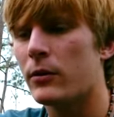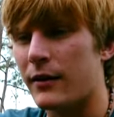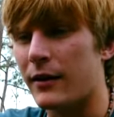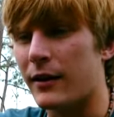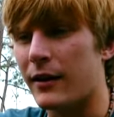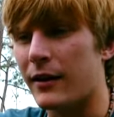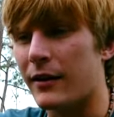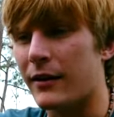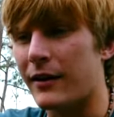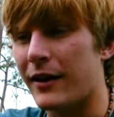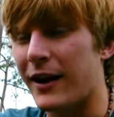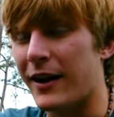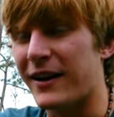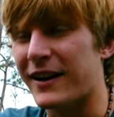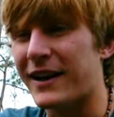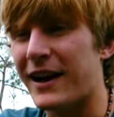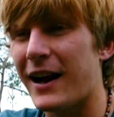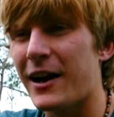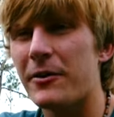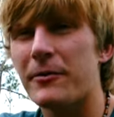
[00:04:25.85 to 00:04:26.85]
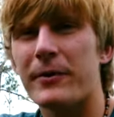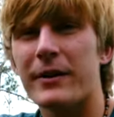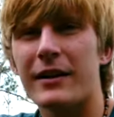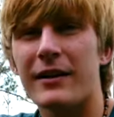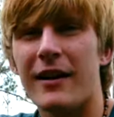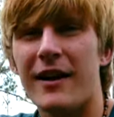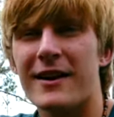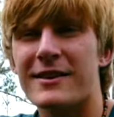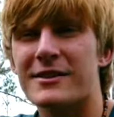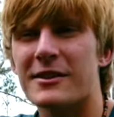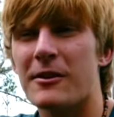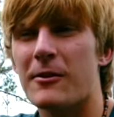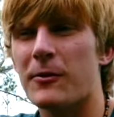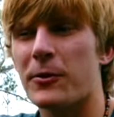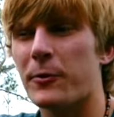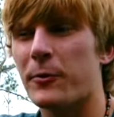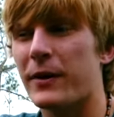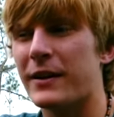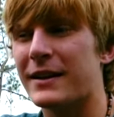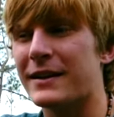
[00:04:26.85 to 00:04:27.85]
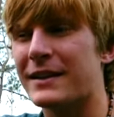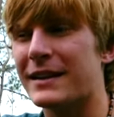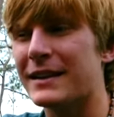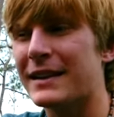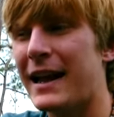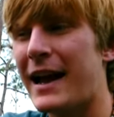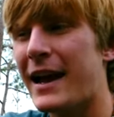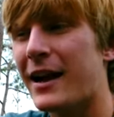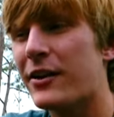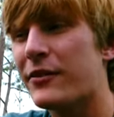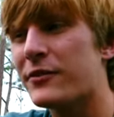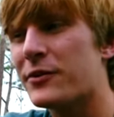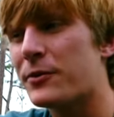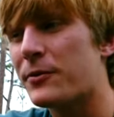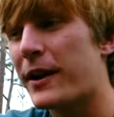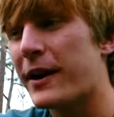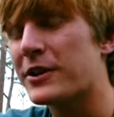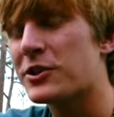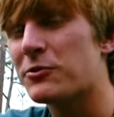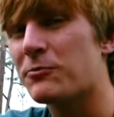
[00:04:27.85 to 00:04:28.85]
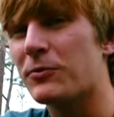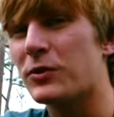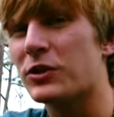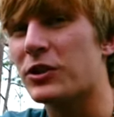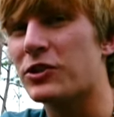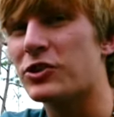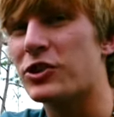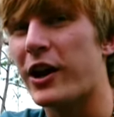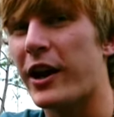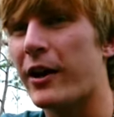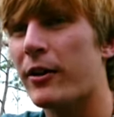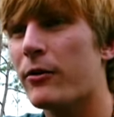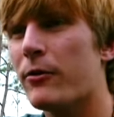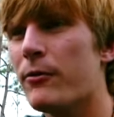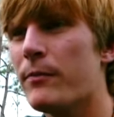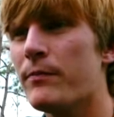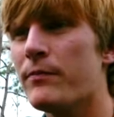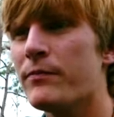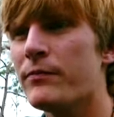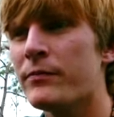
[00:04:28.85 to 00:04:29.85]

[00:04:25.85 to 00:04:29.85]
and I kind of realized along the way that the lack of direction with the channel